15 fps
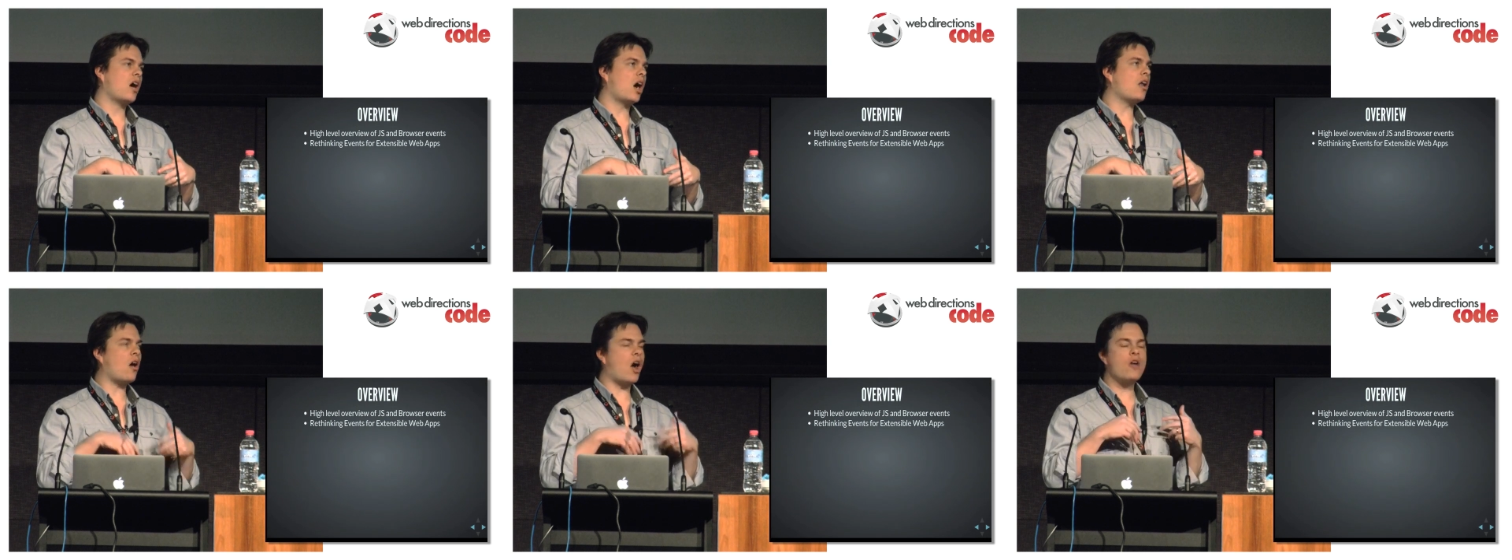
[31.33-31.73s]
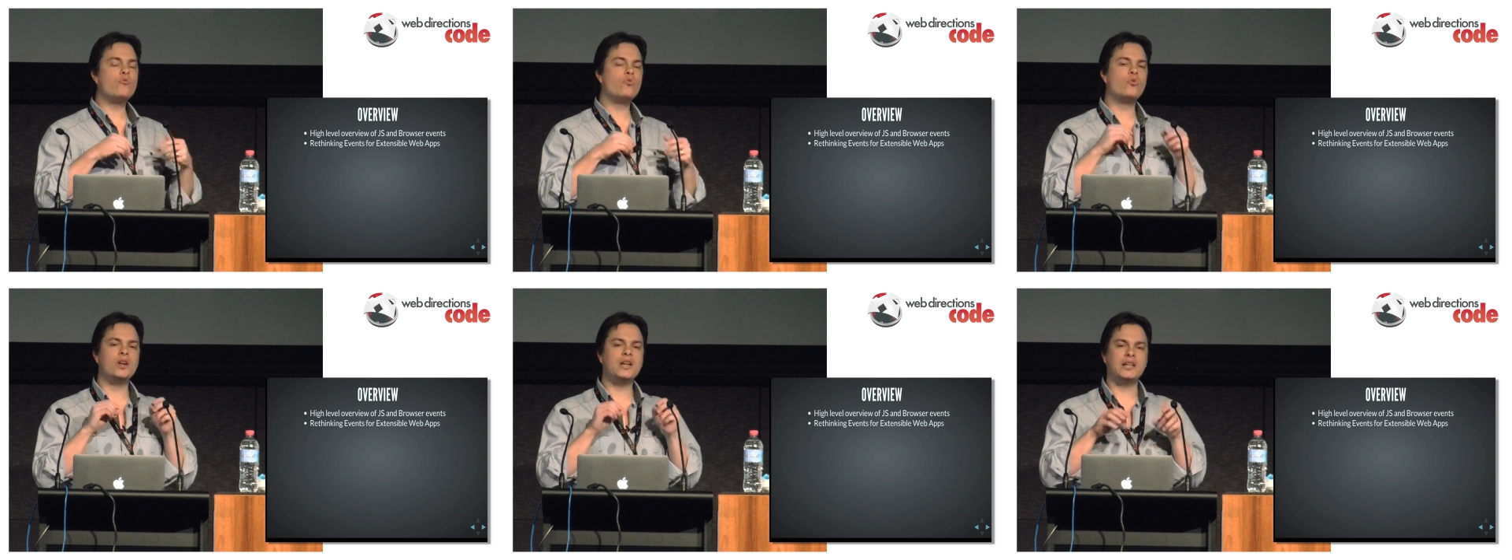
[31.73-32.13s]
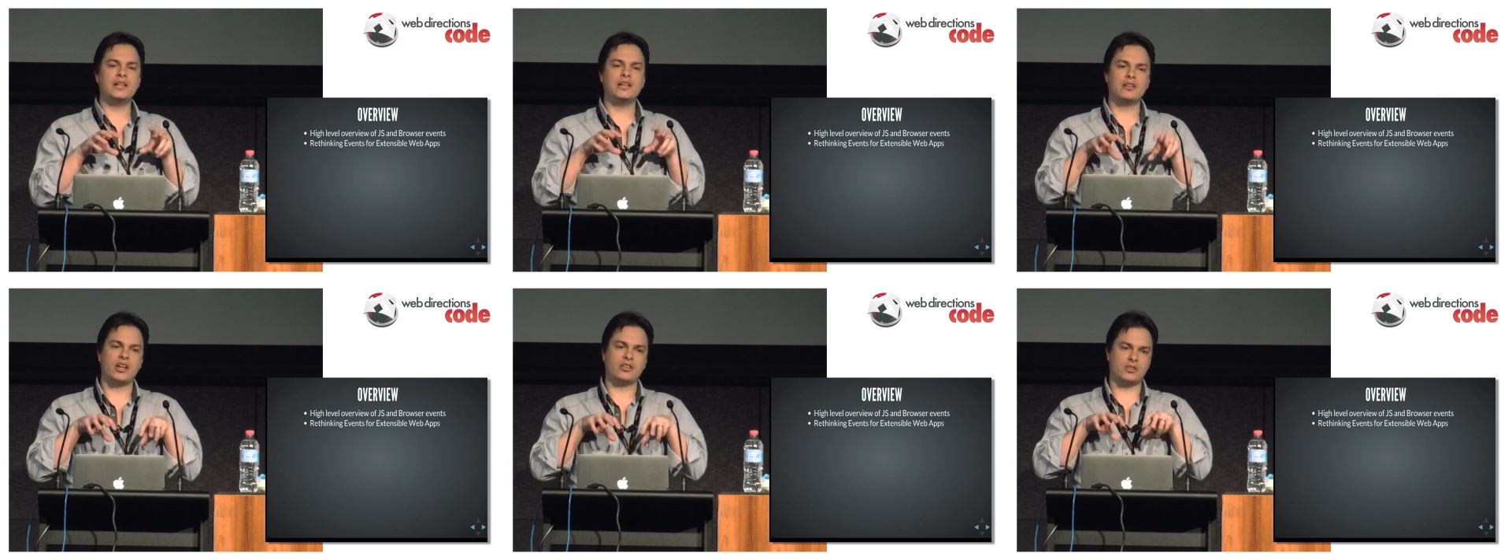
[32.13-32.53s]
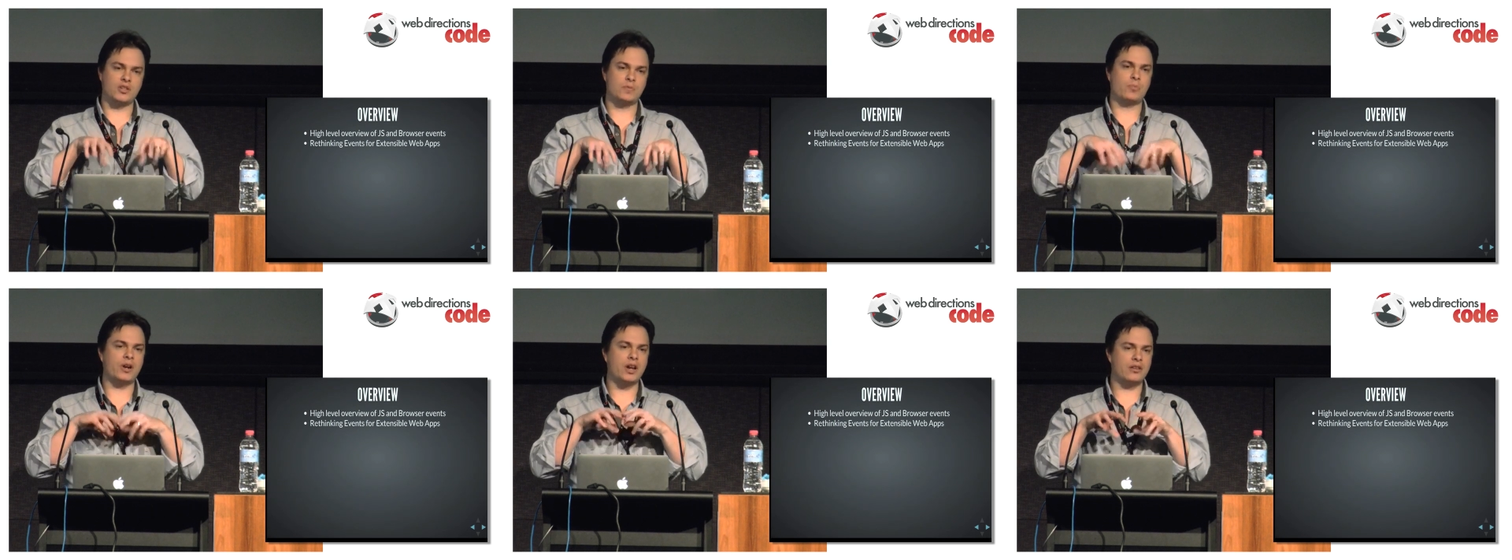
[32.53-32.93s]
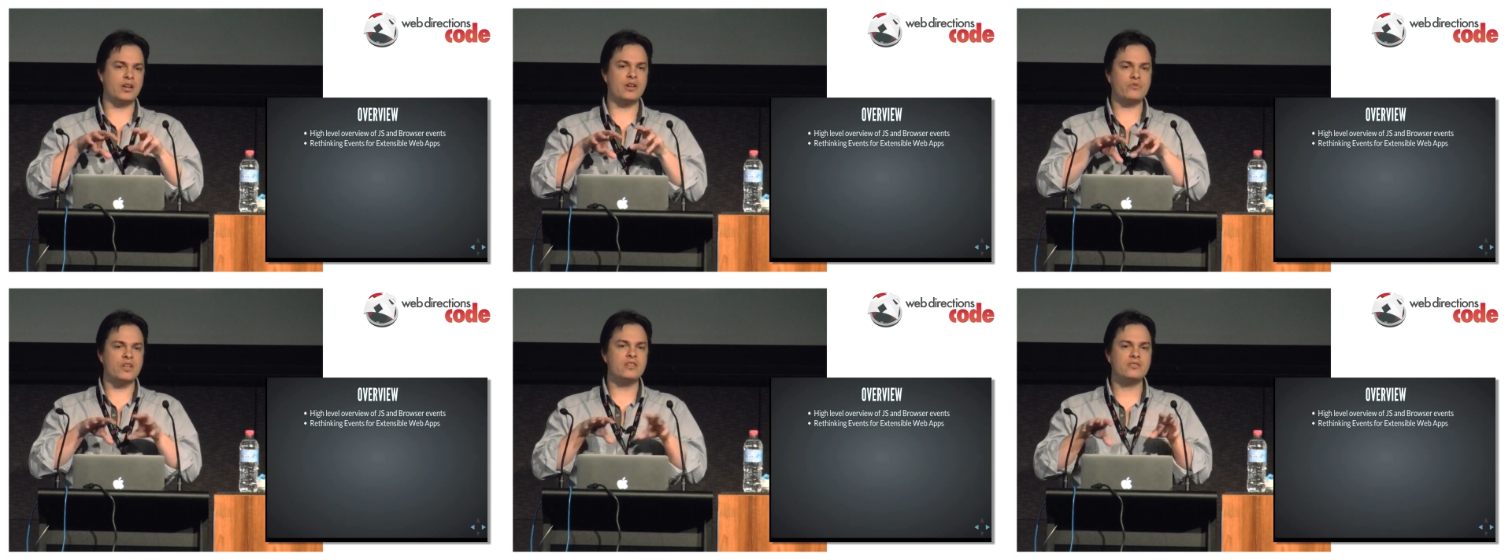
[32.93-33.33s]
I really like there's
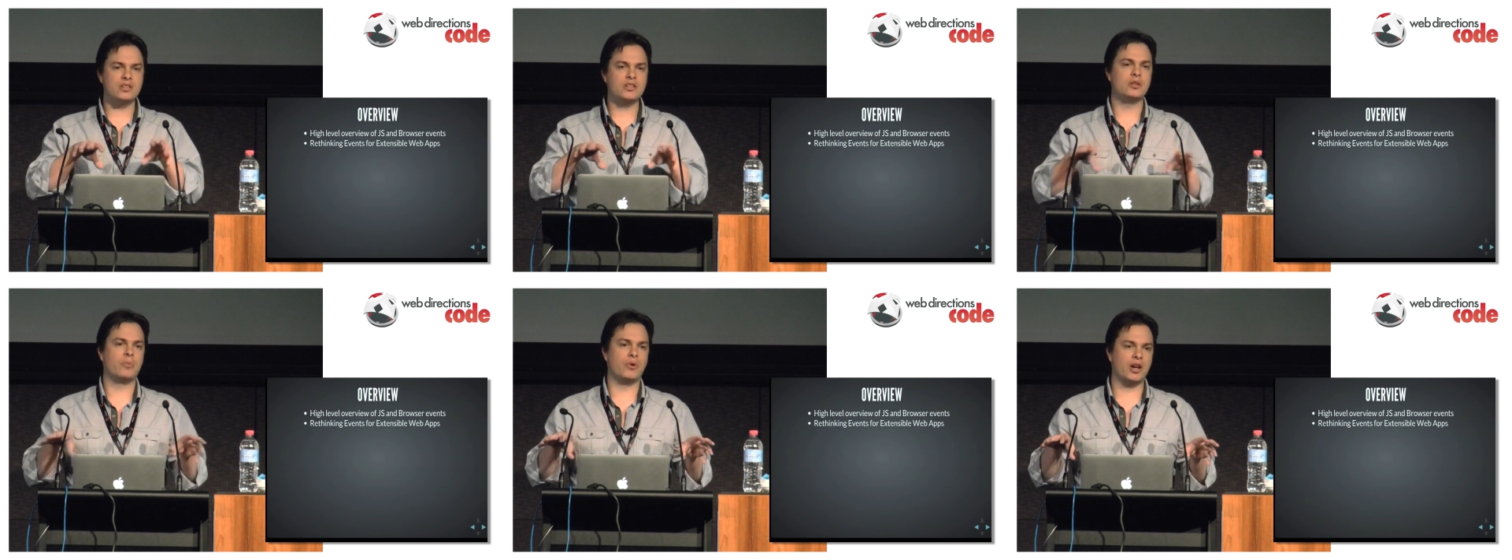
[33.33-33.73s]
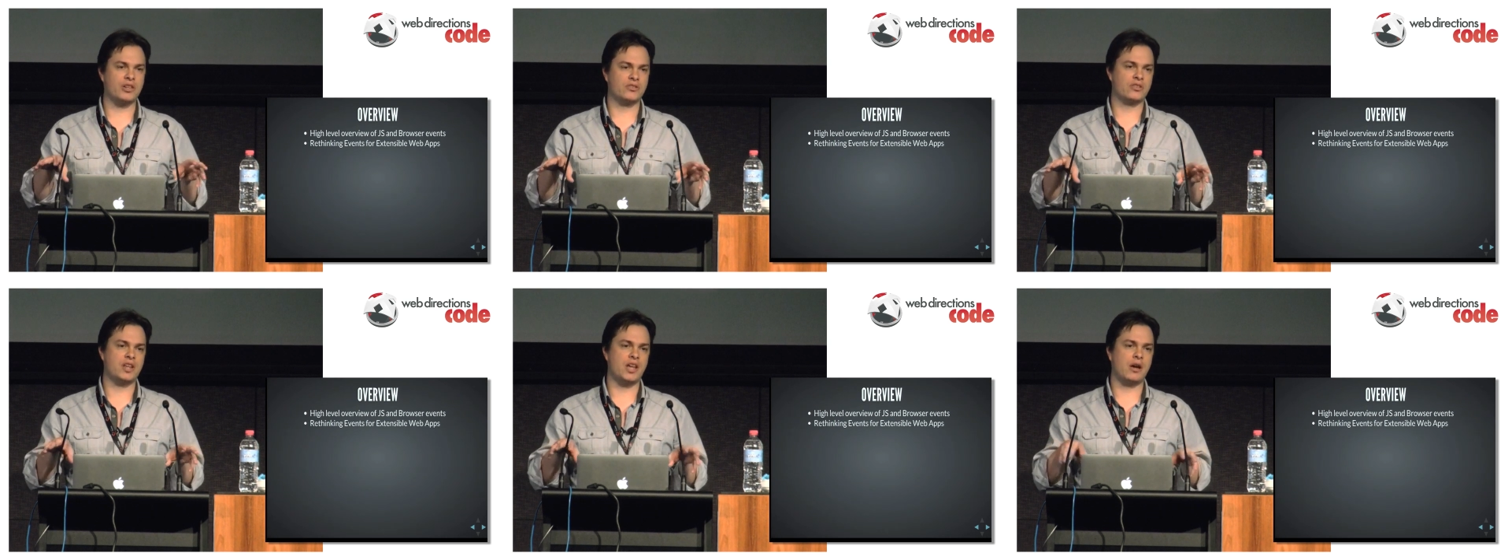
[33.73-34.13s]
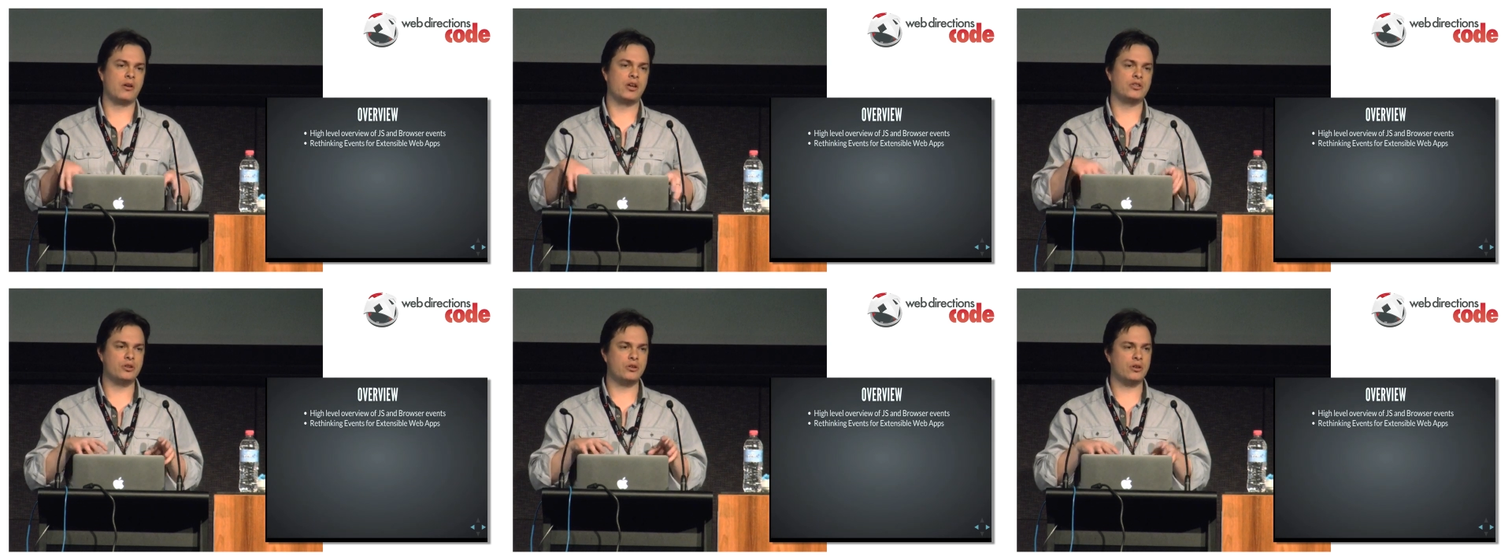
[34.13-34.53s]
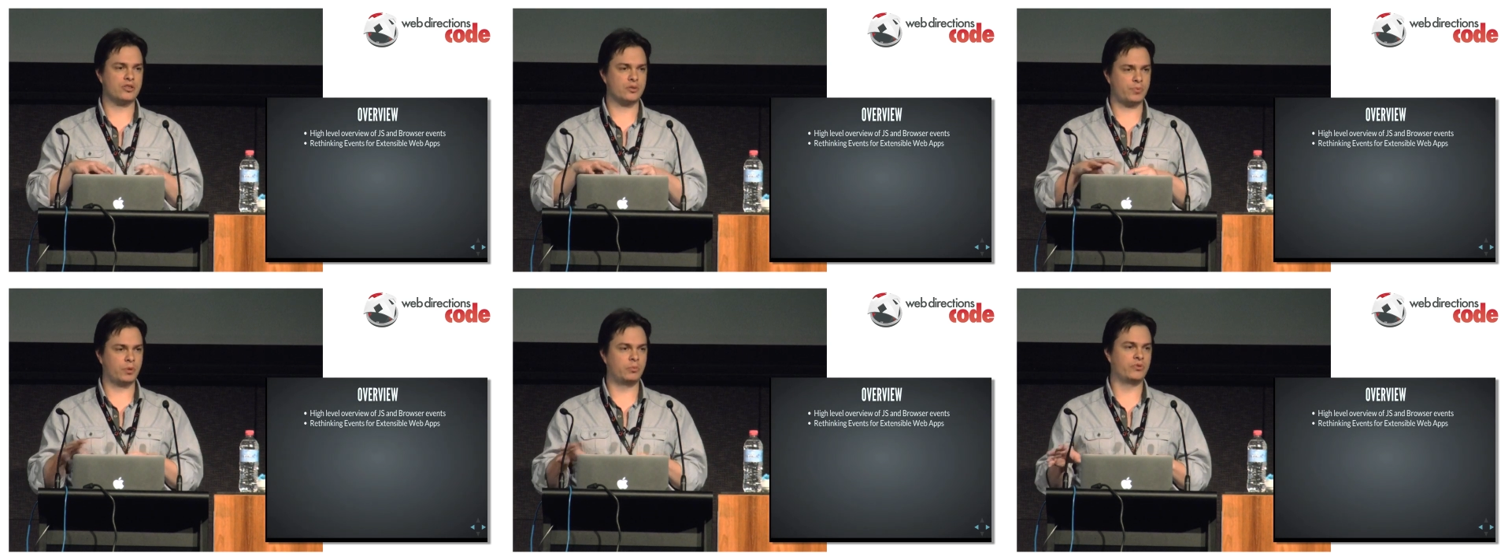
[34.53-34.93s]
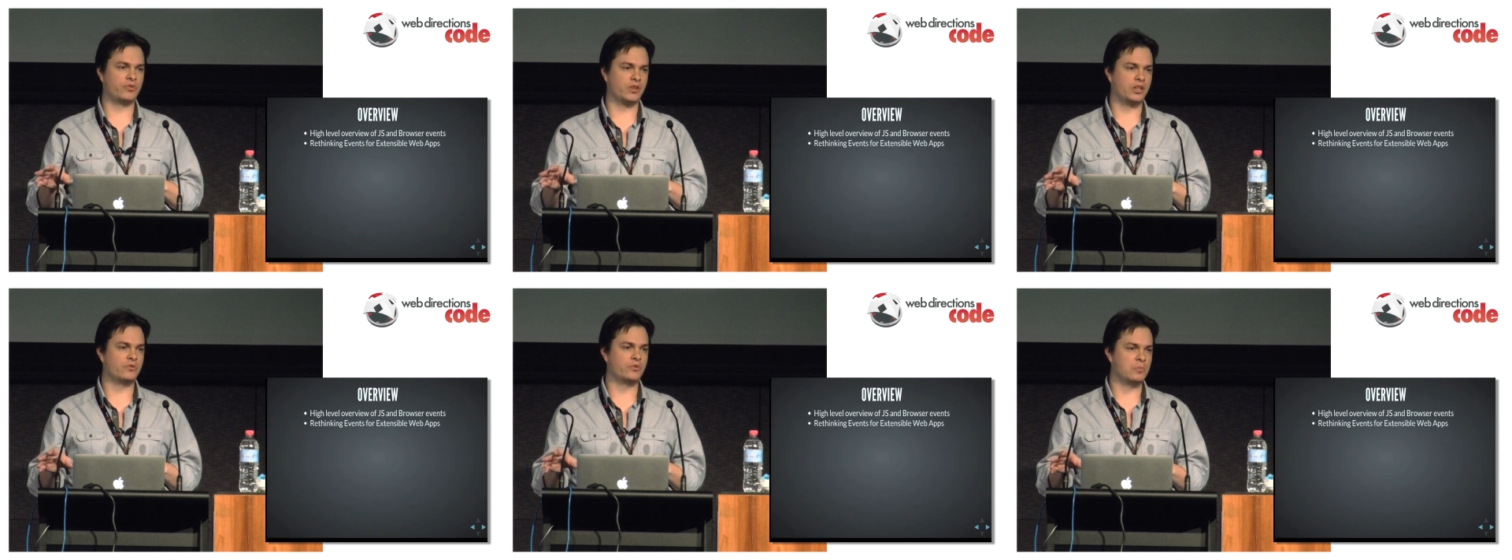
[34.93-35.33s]
events in the browser now, and you guys are probably
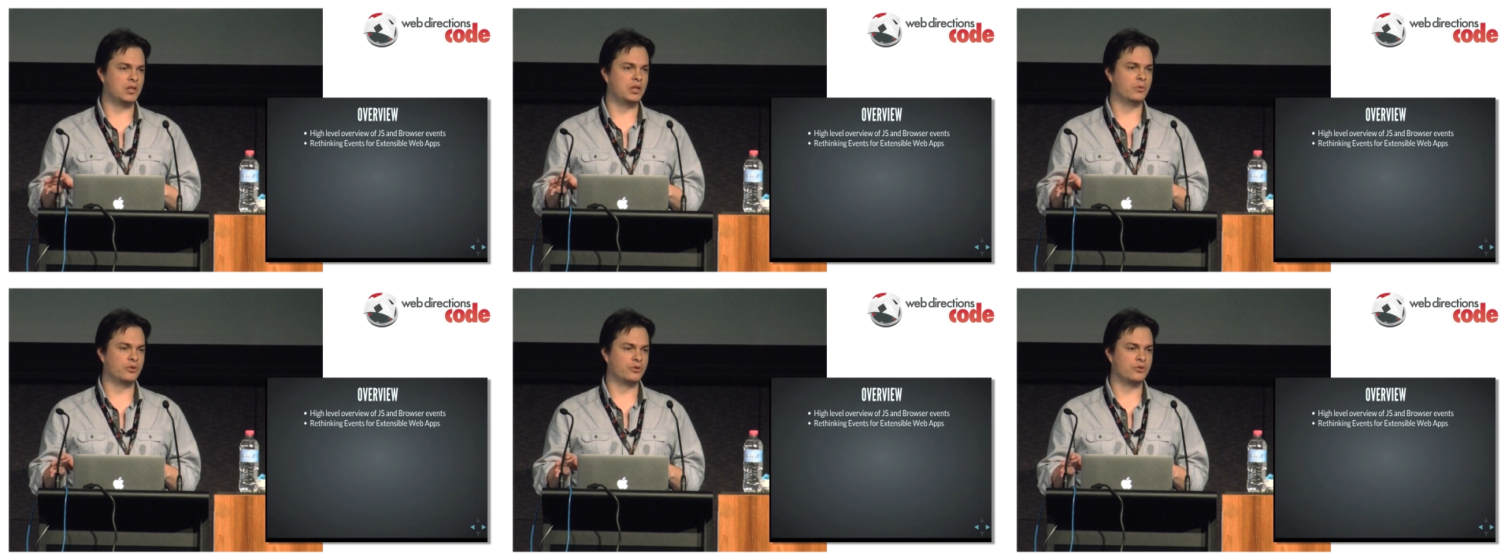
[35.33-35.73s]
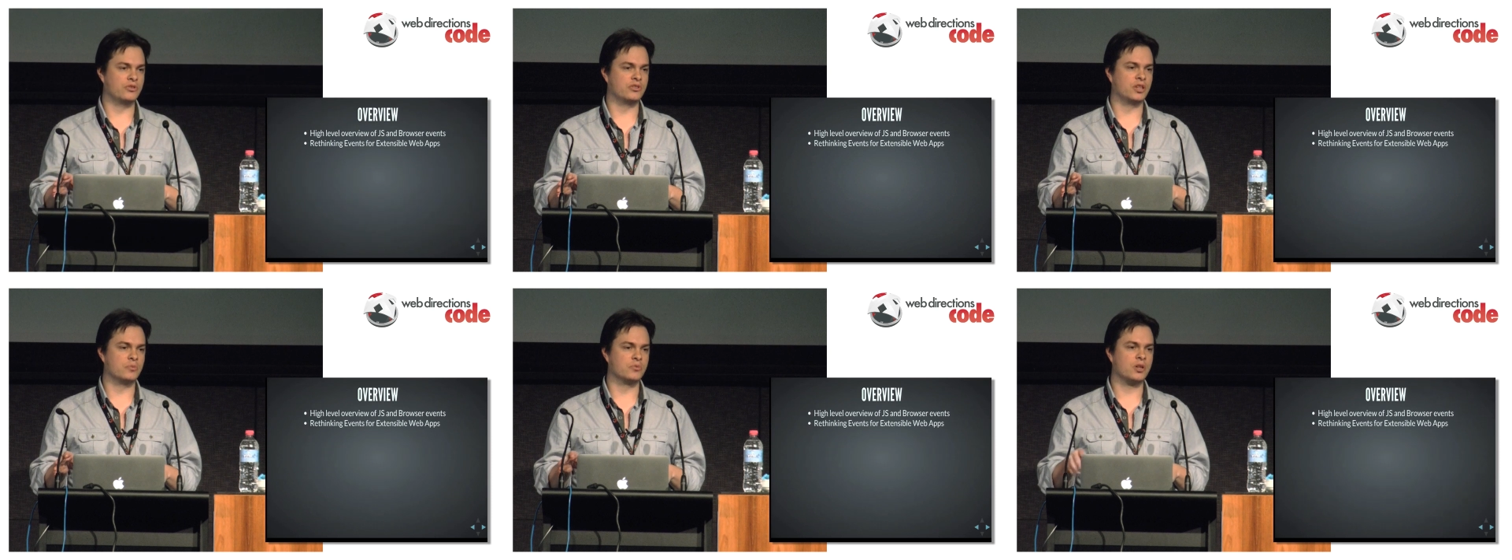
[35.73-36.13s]
fairly familiar with using them.